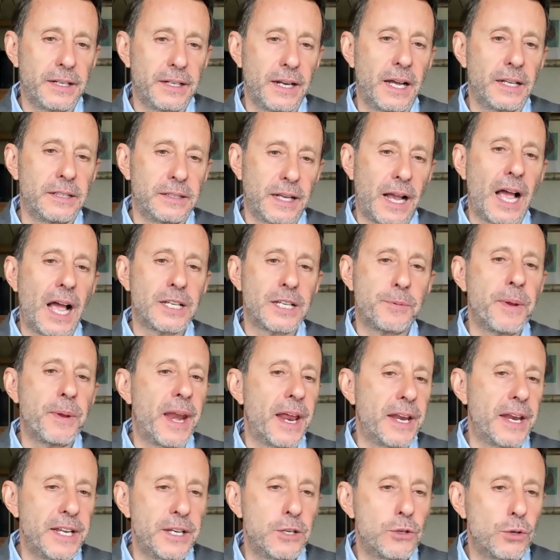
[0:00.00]
And has been
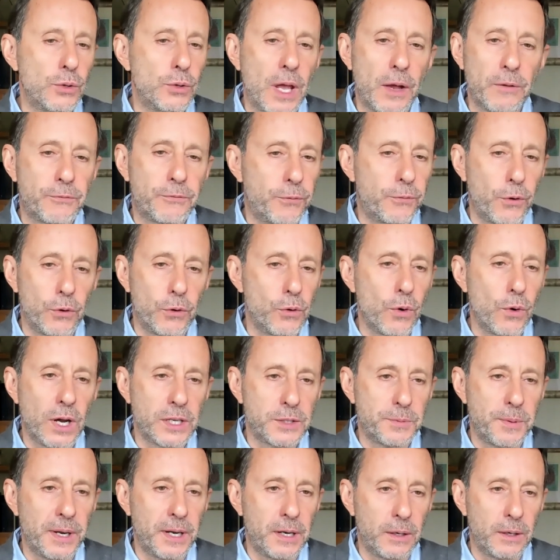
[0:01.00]
an issue that for you has
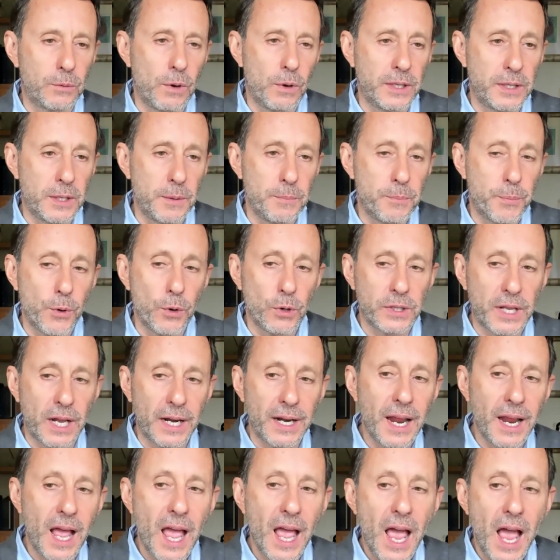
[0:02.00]
been quite important.
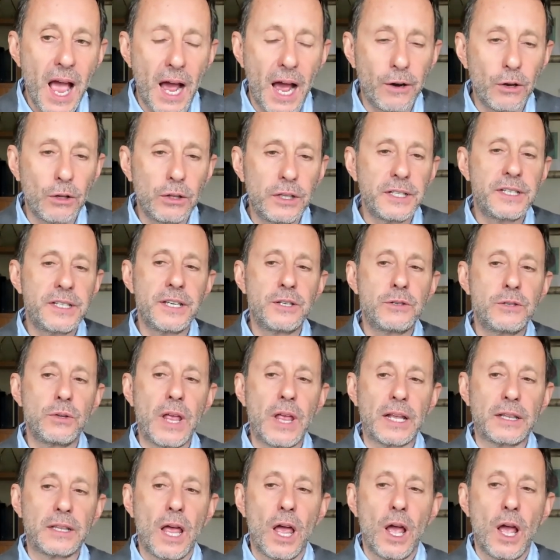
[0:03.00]
And on this issue
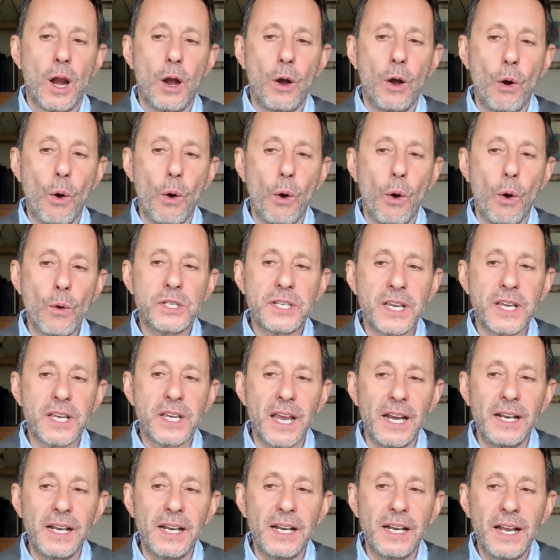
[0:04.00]
that low
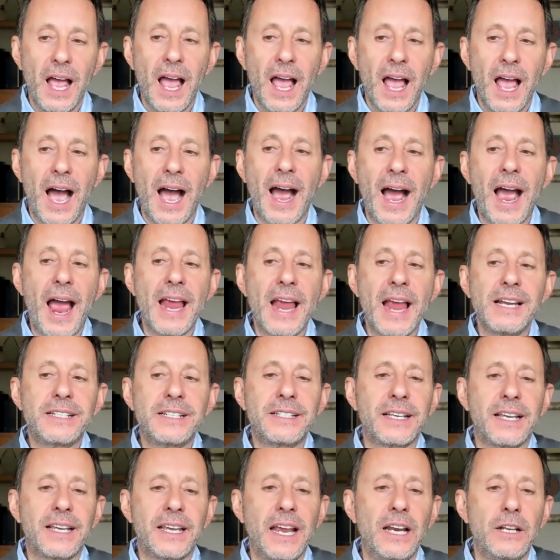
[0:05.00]
skill and high
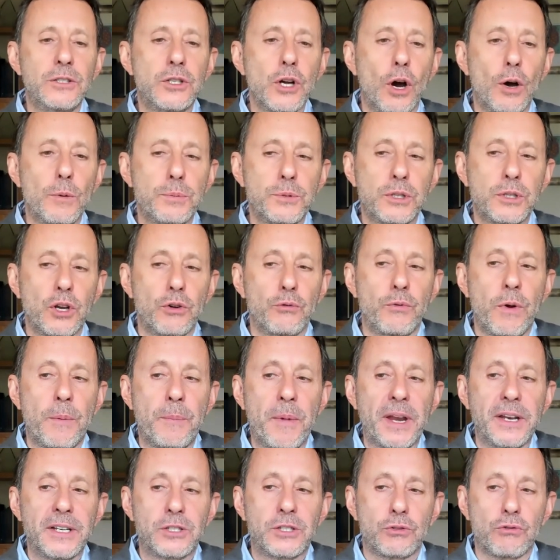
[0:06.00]
skill jobs
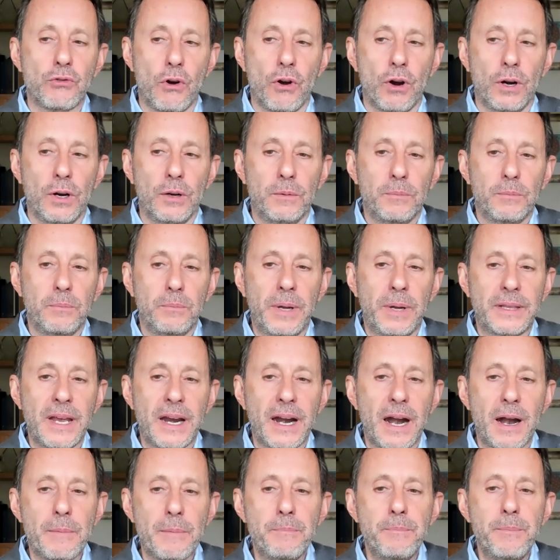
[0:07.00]
remain strong, but
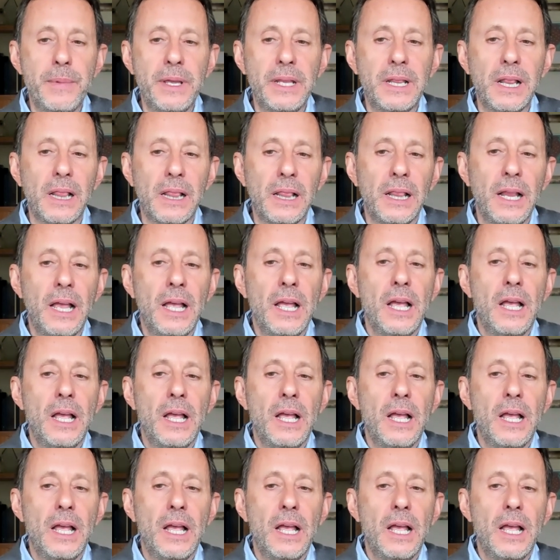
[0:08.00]
there are many middle